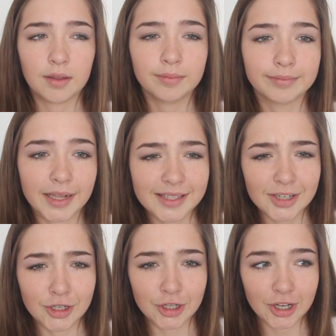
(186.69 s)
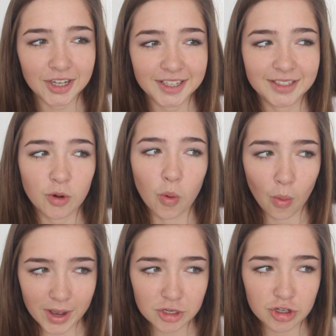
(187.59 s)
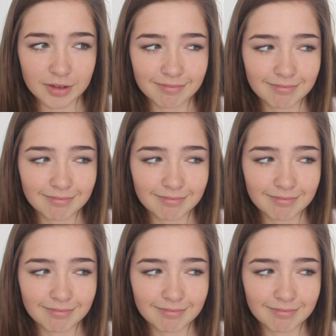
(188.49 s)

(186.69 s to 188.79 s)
Hmm, that's a good question.